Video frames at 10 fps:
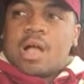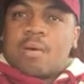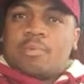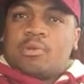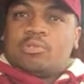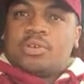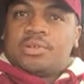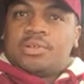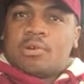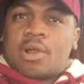I'm new to
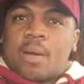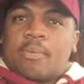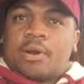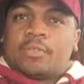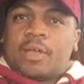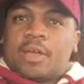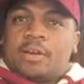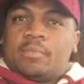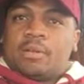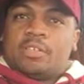this owner-operator
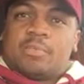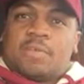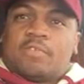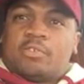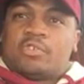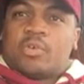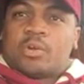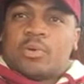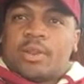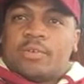thing. It's my first
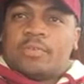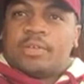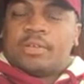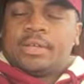truck or whatever.